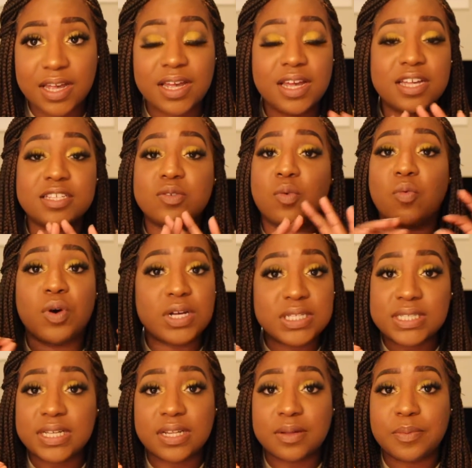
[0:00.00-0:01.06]
It's one
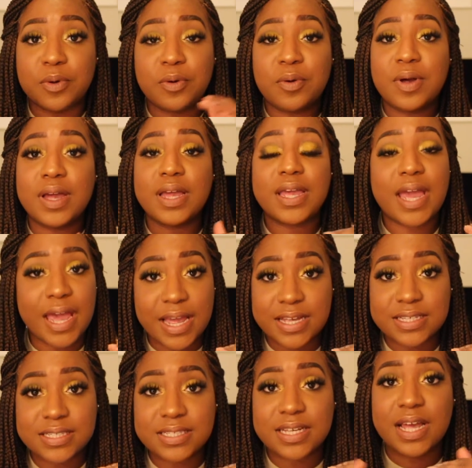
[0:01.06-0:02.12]
syllable,
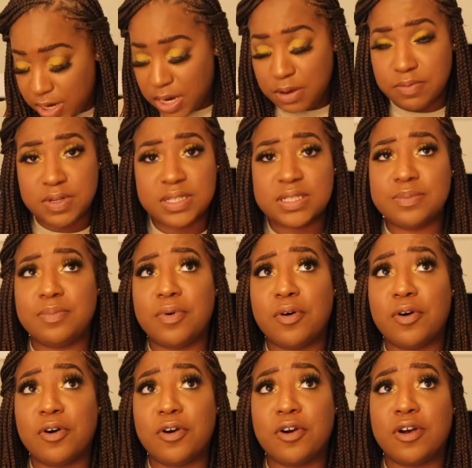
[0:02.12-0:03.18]
Kace. He was
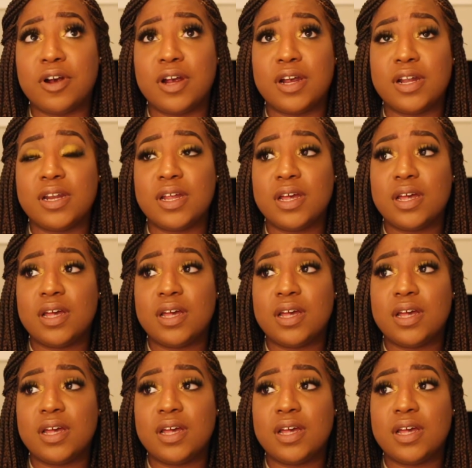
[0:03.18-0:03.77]
born